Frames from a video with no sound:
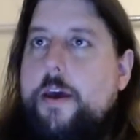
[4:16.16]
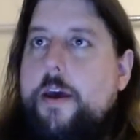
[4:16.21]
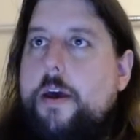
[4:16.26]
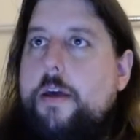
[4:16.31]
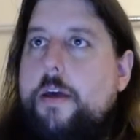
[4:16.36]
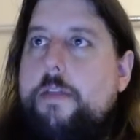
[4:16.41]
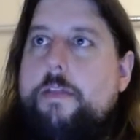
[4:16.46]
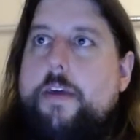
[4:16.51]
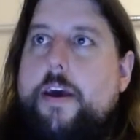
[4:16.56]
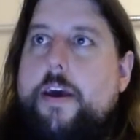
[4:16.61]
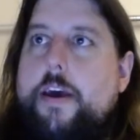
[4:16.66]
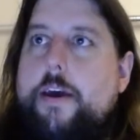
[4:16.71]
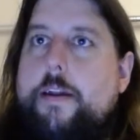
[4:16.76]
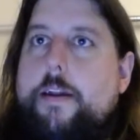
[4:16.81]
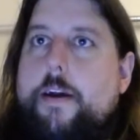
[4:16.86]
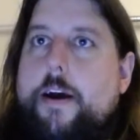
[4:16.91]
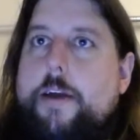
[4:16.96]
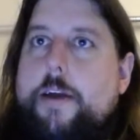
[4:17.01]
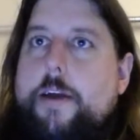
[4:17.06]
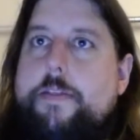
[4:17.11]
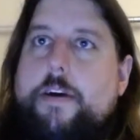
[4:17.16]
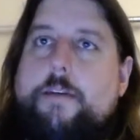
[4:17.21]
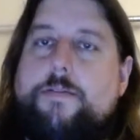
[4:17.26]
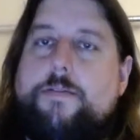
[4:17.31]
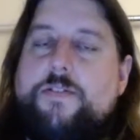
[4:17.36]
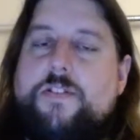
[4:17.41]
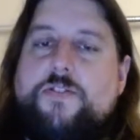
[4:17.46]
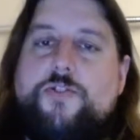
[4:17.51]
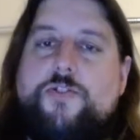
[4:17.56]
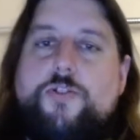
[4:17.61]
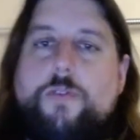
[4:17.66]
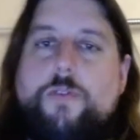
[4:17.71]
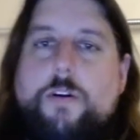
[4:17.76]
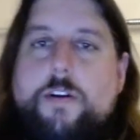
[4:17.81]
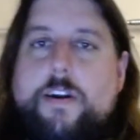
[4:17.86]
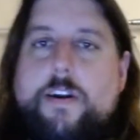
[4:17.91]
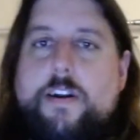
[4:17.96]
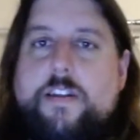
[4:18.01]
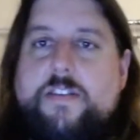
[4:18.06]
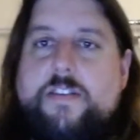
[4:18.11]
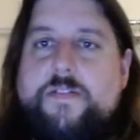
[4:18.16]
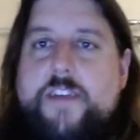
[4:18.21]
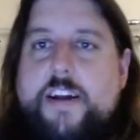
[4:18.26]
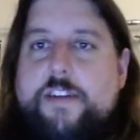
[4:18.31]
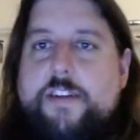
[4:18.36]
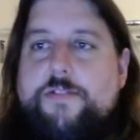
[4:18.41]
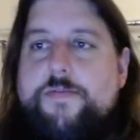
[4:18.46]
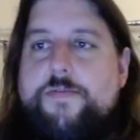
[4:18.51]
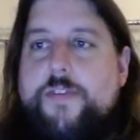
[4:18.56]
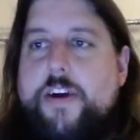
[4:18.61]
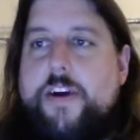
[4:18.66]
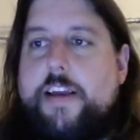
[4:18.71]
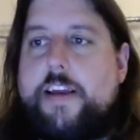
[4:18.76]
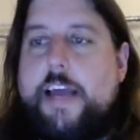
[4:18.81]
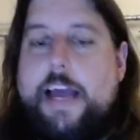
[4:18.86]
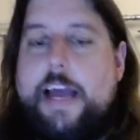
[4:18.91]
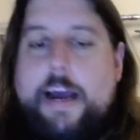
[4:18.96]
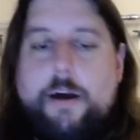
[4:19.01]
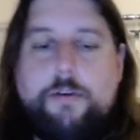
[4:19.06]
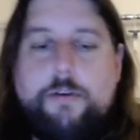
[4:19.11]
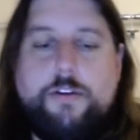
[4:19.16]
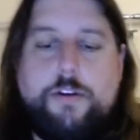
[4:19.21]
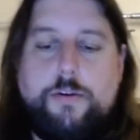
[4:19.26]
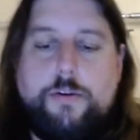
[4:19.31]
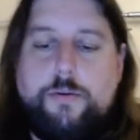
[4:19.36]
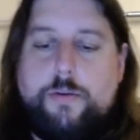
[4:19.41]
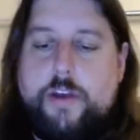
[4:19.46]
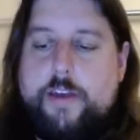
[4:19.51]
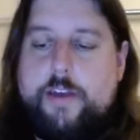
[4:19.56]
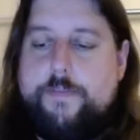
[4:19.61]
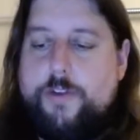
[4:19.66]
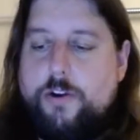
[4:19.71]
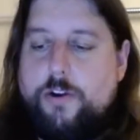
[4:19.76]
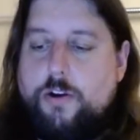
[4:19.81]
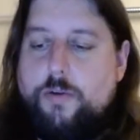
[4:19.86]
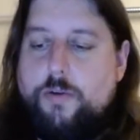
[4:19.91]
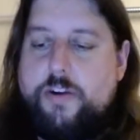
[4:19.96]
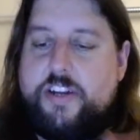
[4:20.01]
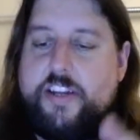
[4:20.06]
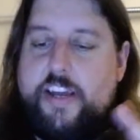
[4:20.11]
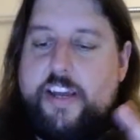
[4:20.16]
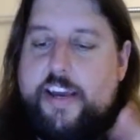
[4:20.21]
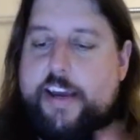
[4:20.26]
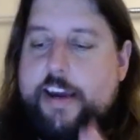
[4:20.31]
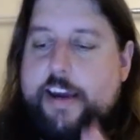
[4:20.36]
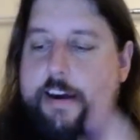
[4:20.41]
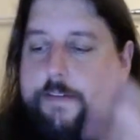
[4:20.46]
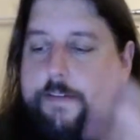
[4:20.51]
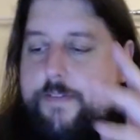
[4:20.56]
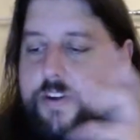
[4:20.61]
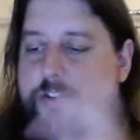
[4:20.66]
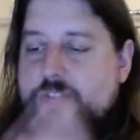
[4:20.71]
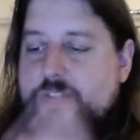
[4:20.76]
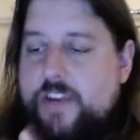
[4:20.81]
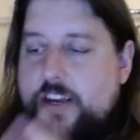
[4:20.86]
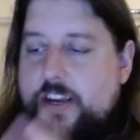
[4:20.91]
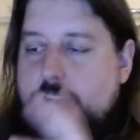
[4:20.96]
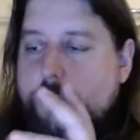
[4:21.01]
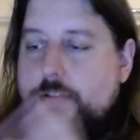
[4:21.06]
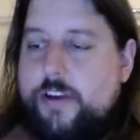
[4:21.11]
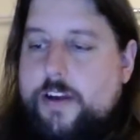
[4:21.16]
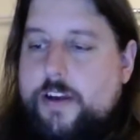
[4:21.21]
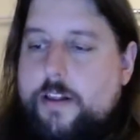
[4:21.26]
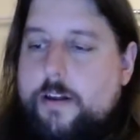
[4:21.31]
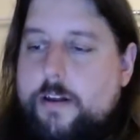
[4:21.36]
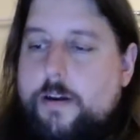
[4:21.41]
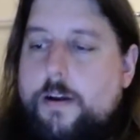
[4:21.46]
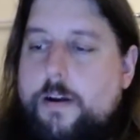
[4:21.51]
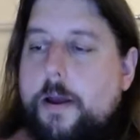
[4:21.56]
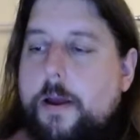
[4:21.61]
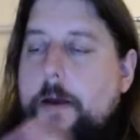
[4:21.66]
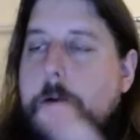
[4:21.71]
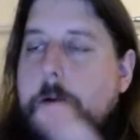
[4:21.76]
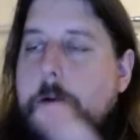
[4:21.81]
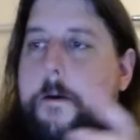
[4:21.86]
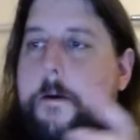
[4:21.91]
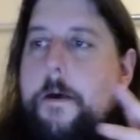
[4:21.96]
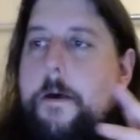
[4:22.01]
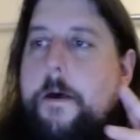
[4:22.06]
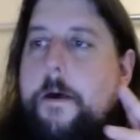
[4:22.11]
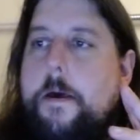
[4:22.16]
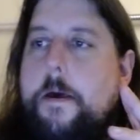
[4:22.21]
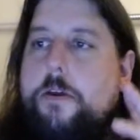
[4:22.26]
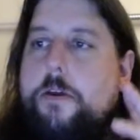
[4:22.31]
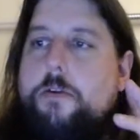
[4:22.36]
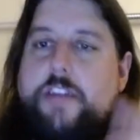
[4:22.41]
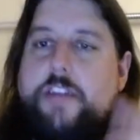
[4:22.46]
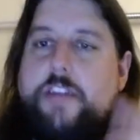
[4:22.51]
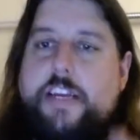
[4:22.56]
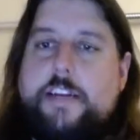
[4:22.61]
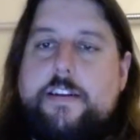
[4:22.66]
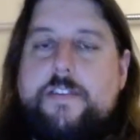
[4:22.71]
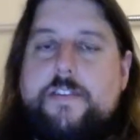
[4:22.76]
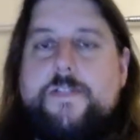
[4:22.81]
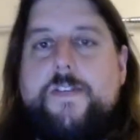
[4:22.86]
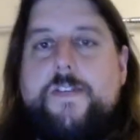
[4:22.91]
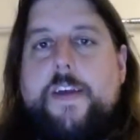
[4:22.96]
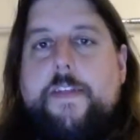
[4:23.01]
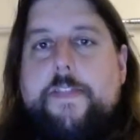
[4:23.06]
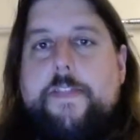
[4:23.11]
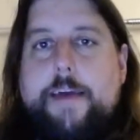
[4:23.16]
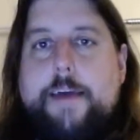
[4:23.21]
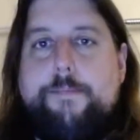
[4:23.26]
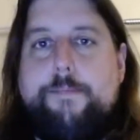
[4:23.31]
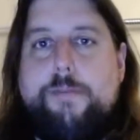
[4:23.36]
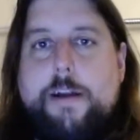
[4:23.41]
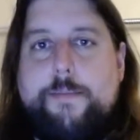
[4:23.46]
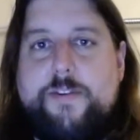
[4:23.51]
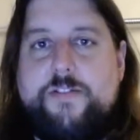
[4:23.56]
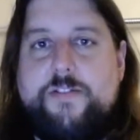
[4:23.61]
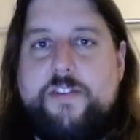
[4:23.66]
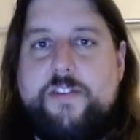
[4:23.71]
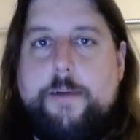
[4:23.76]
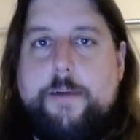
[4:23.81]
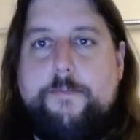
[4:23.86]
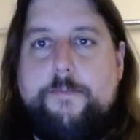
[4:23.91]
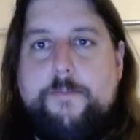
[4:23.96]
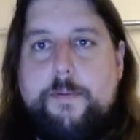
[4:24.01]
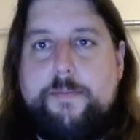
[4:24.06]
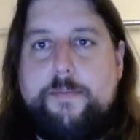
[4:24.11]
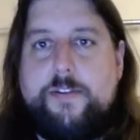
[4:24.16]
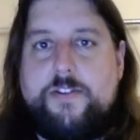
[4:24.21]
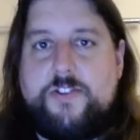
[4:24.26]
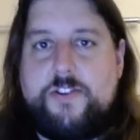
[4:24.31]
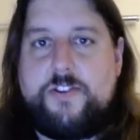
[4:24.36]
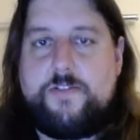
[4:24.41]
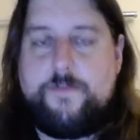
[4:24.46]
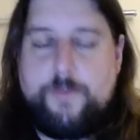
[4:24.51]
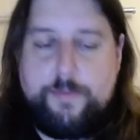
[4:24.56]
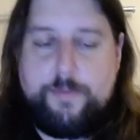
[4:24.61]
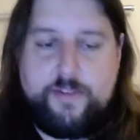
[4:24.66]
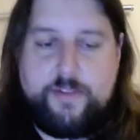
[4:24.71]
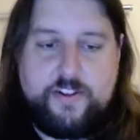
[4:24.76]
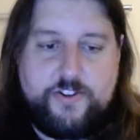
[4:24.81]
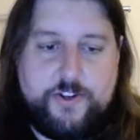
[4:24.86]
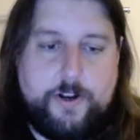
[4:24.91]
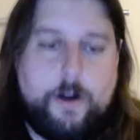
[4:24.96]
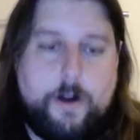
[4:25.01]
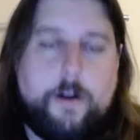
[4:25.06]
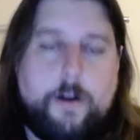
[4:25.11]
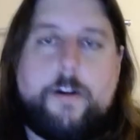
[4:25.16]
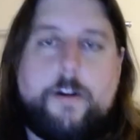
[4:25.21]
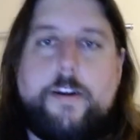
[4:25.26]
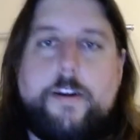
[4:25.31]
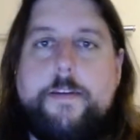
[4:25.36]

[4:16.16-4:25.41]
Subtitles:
that I thought was extraordinarily satisfying. If you're going to have a psycho killer, you need to set that premise up from the start,